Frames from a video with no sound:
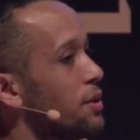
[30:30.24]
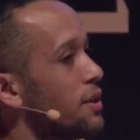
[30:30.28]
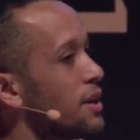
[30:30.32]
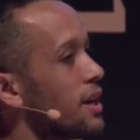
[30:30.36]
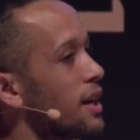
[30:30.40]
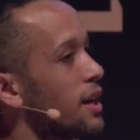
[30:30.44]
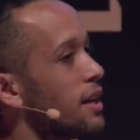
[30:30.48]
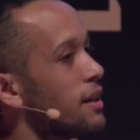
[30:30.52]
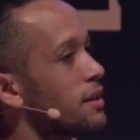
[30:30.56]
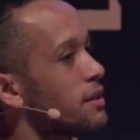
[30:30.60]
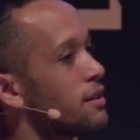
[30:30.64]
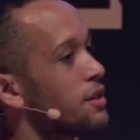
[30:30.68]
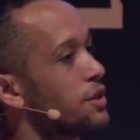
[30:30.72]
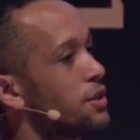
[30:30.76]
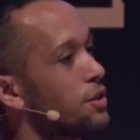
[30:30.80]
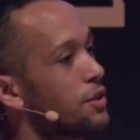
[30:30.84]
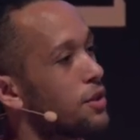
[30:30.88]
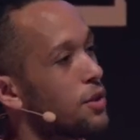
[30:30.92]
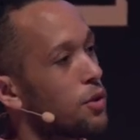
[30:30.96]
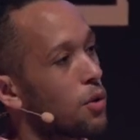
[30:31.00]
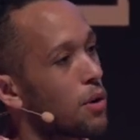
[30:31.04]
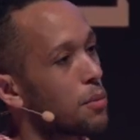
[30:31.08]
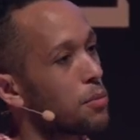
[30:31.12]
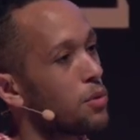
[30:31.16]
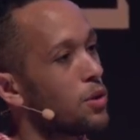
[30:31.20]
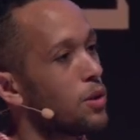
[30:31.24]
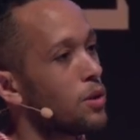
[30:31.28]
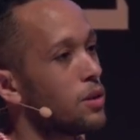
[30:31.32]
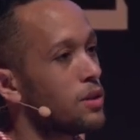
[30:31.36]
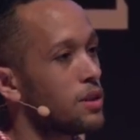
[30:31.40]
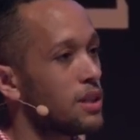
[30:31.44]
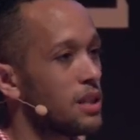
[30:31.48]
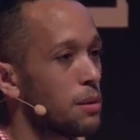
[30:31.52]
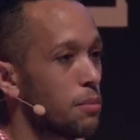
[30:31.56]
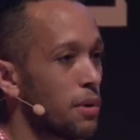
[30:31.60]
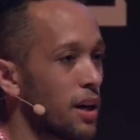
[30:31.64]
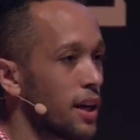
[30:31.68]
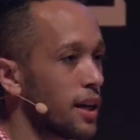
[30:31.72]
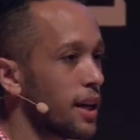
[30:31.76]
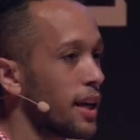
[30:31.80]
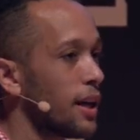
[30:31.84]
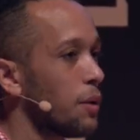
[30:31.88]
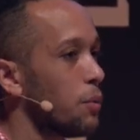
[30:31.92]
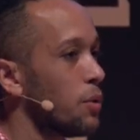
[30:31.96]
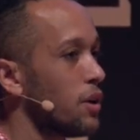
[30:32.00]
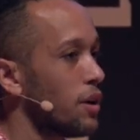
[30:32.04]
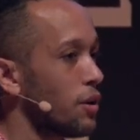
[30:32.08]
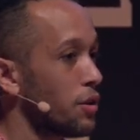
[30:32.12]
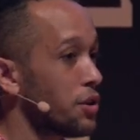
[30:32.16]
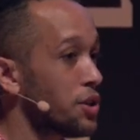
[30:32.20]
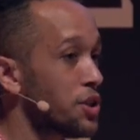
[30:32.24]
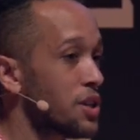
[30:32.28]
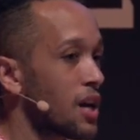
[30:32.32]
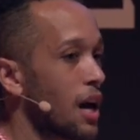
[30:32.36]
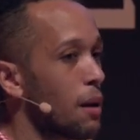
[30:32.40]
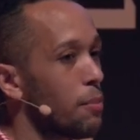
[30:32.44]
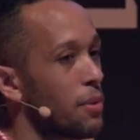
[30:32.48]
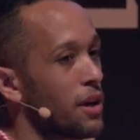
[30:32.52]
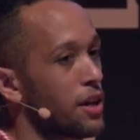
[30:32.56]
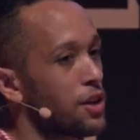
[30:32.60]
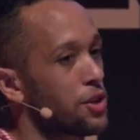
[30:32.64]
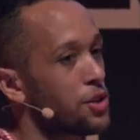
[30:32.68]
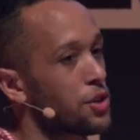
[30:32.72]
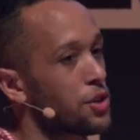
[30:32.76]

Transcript: you can do the normal debugging where it will stop at a